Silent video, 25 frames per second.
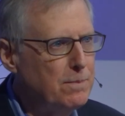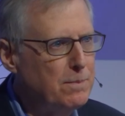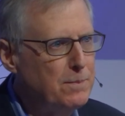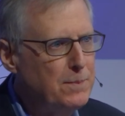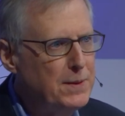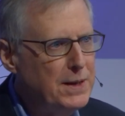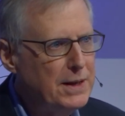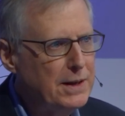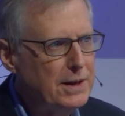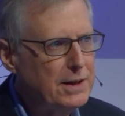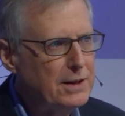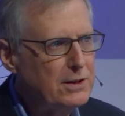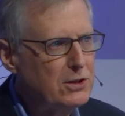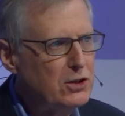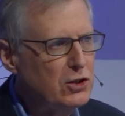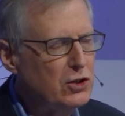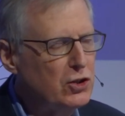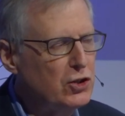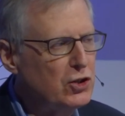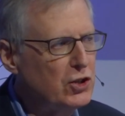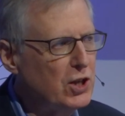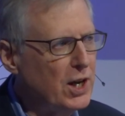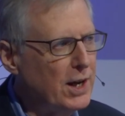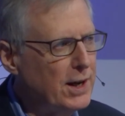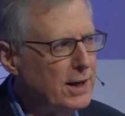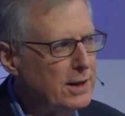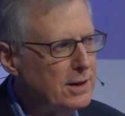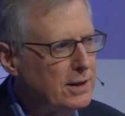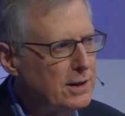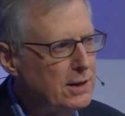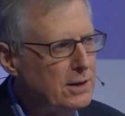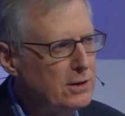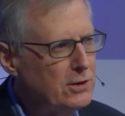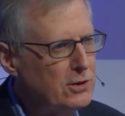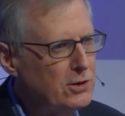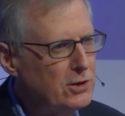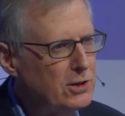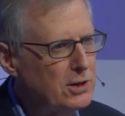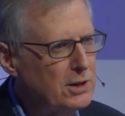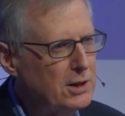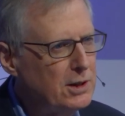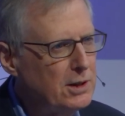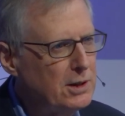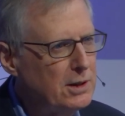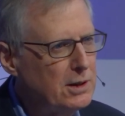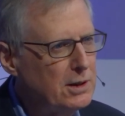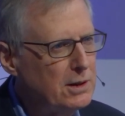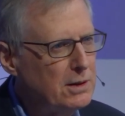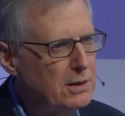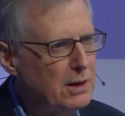biggest challenge
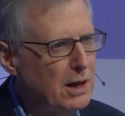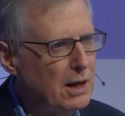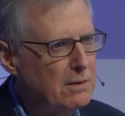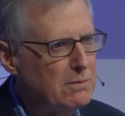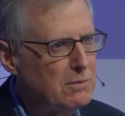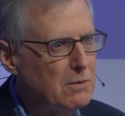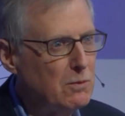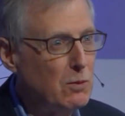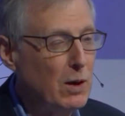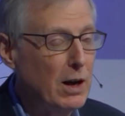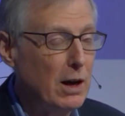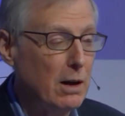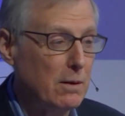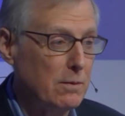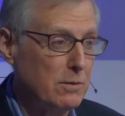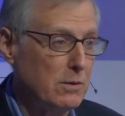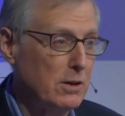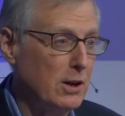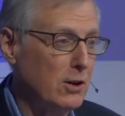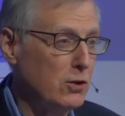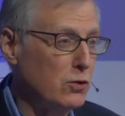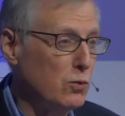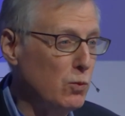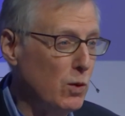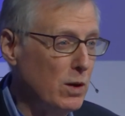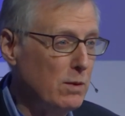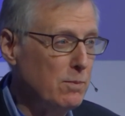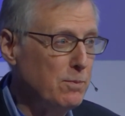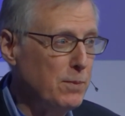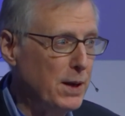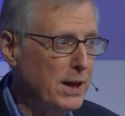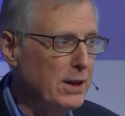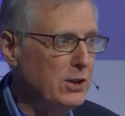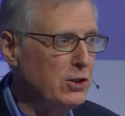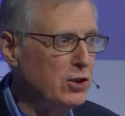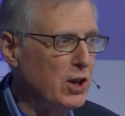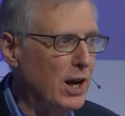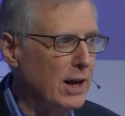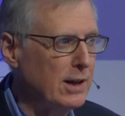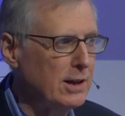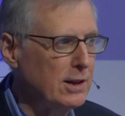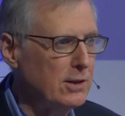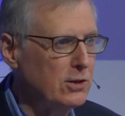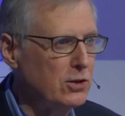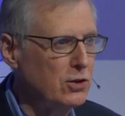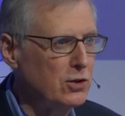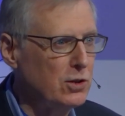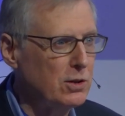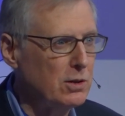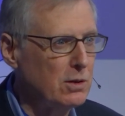is, there's one big
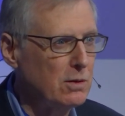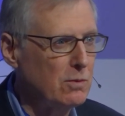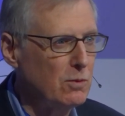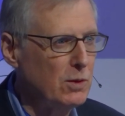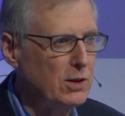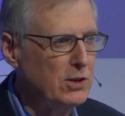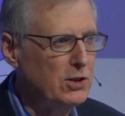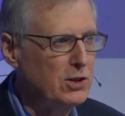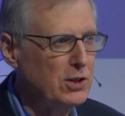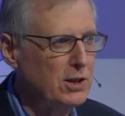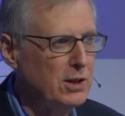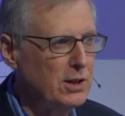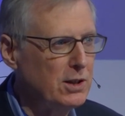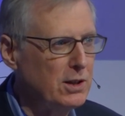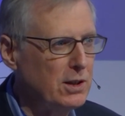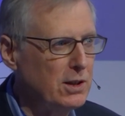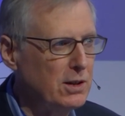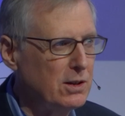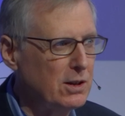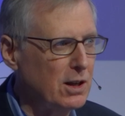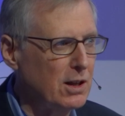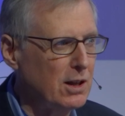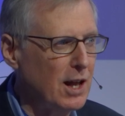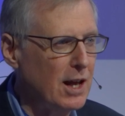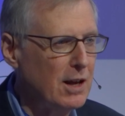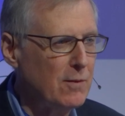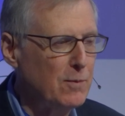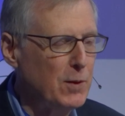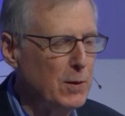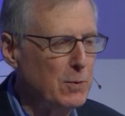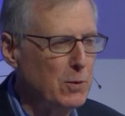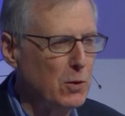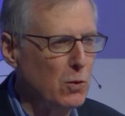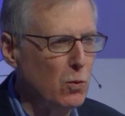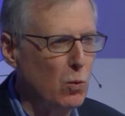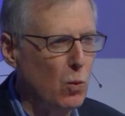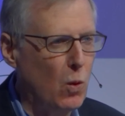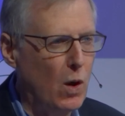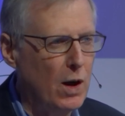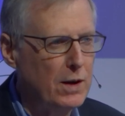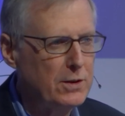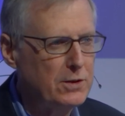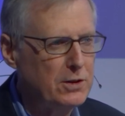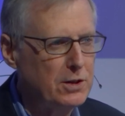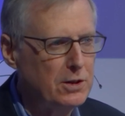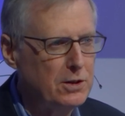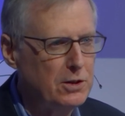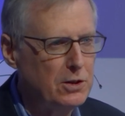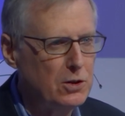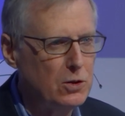challenge, which is a lot of people want
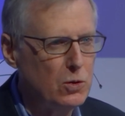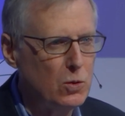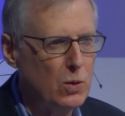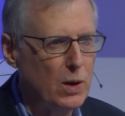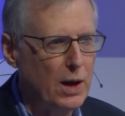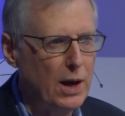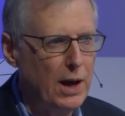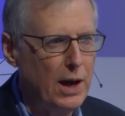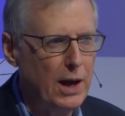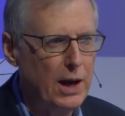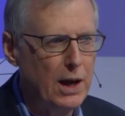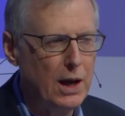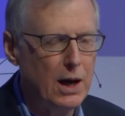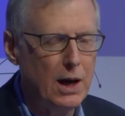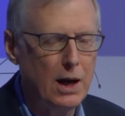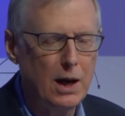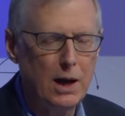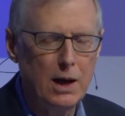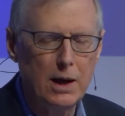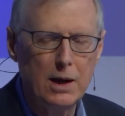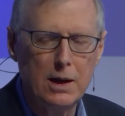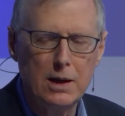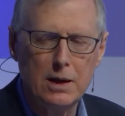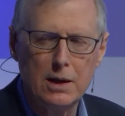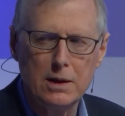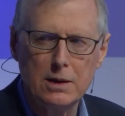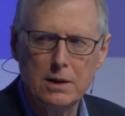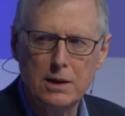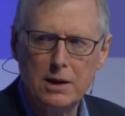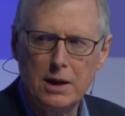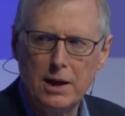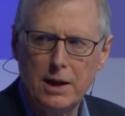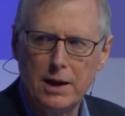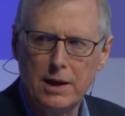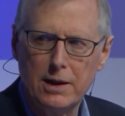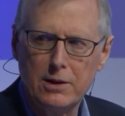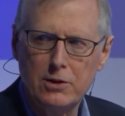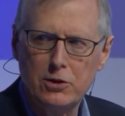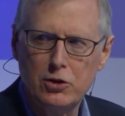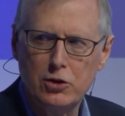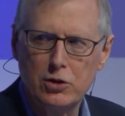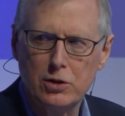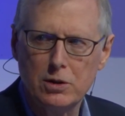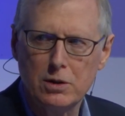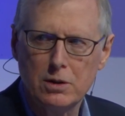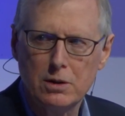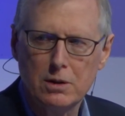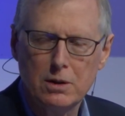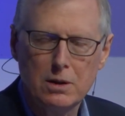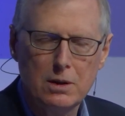to do AI on the edge.
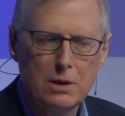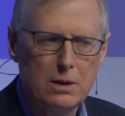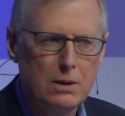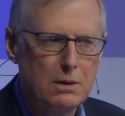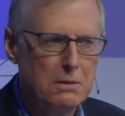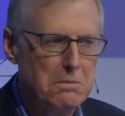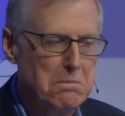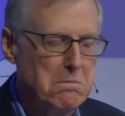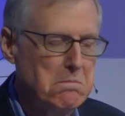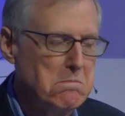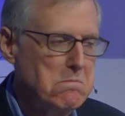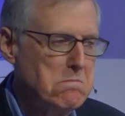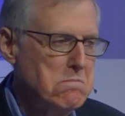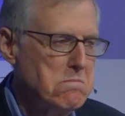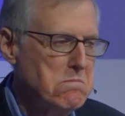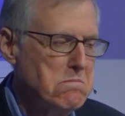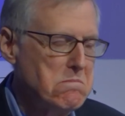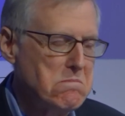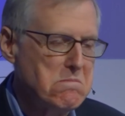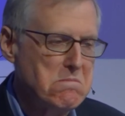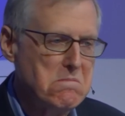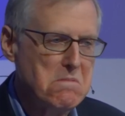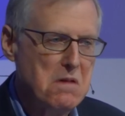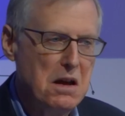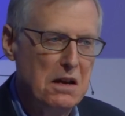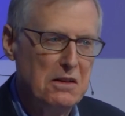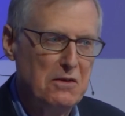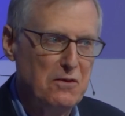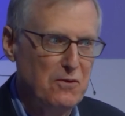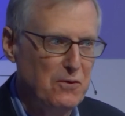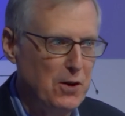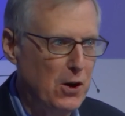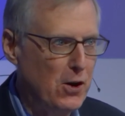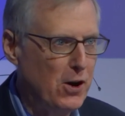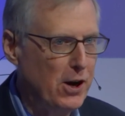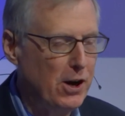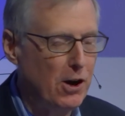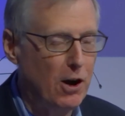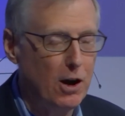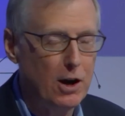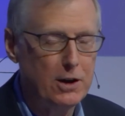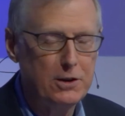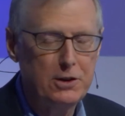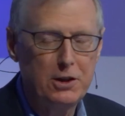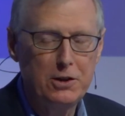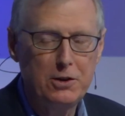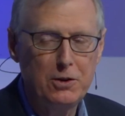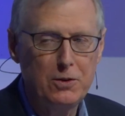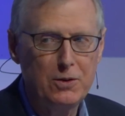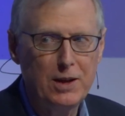It's very hard
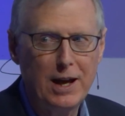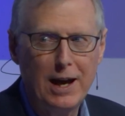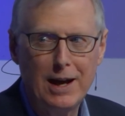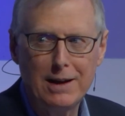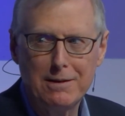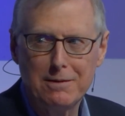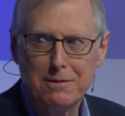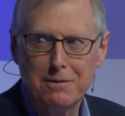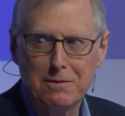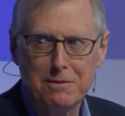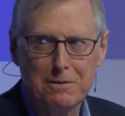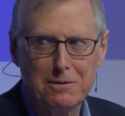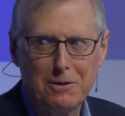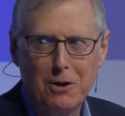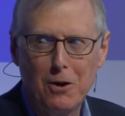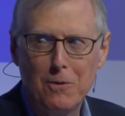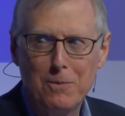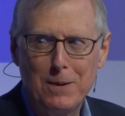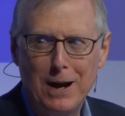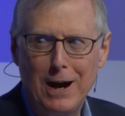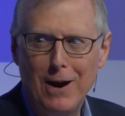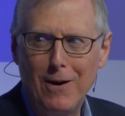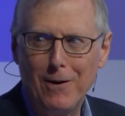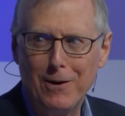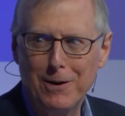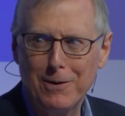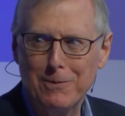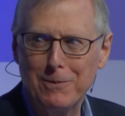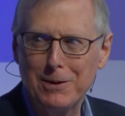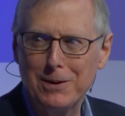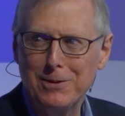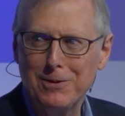to do that low power with